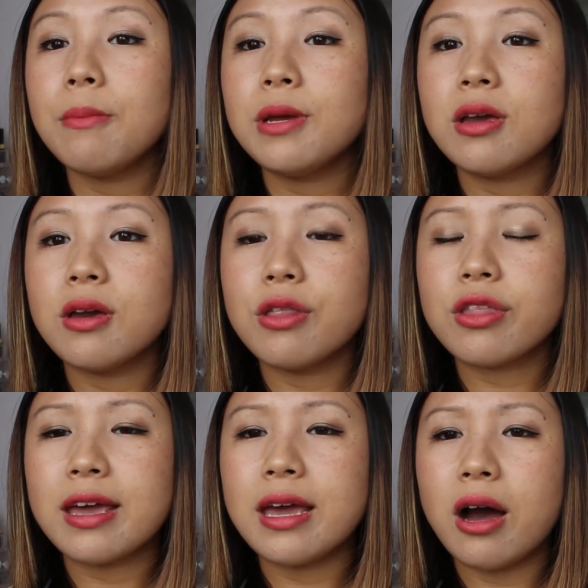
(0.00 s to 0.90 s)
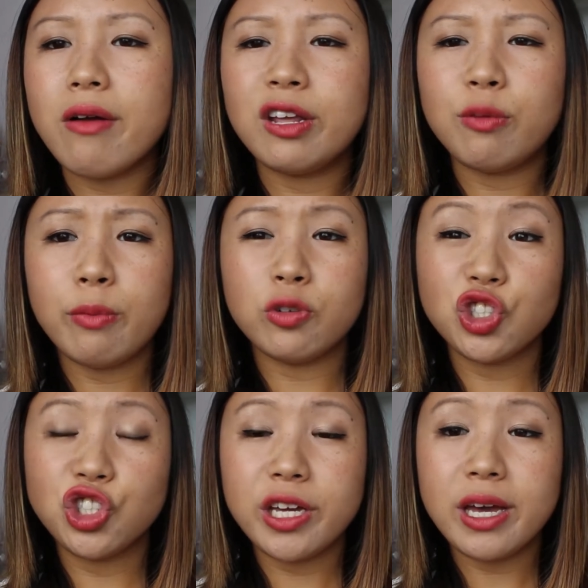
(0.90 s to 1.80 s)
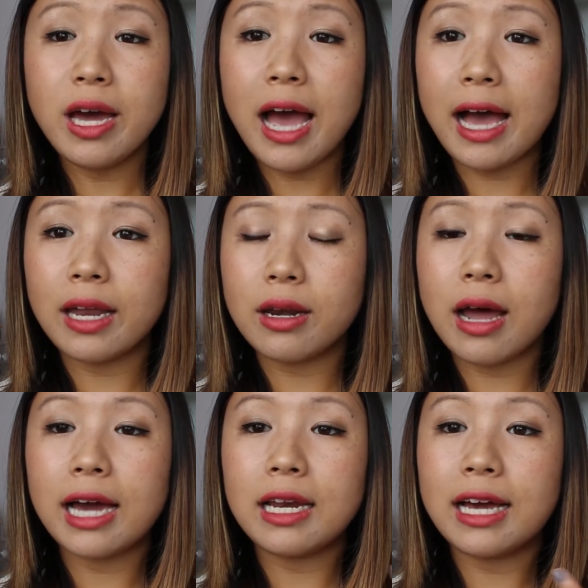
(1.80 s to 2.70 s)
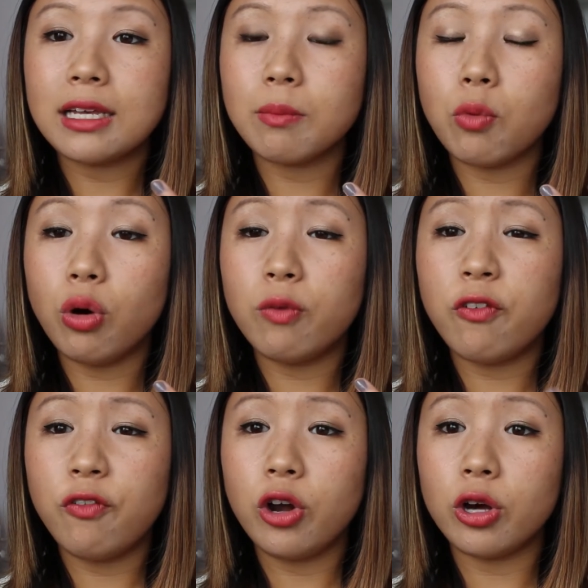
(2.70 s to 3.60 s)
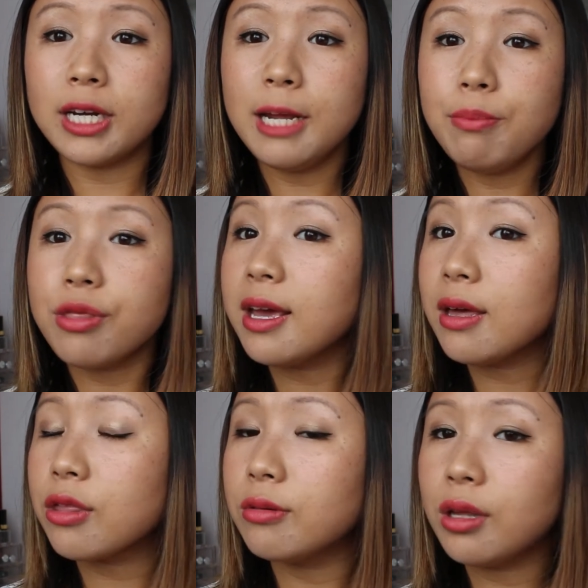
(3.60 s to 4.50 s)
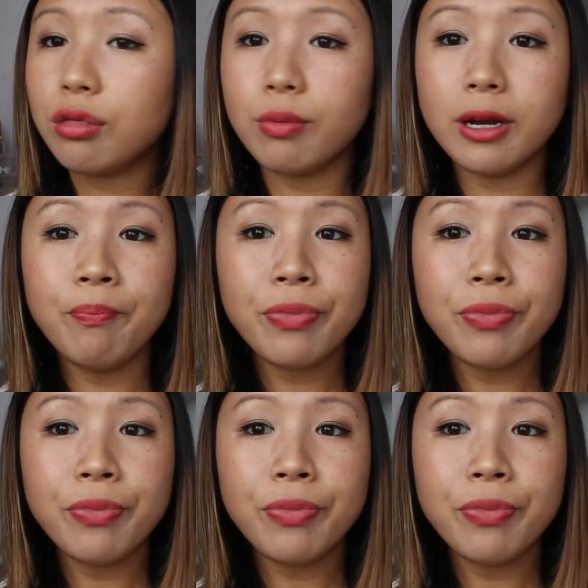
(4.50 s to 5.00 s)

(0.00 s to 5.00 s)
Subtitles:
because they are a little bit more sheer and I like more of a full-on lipstick. So this one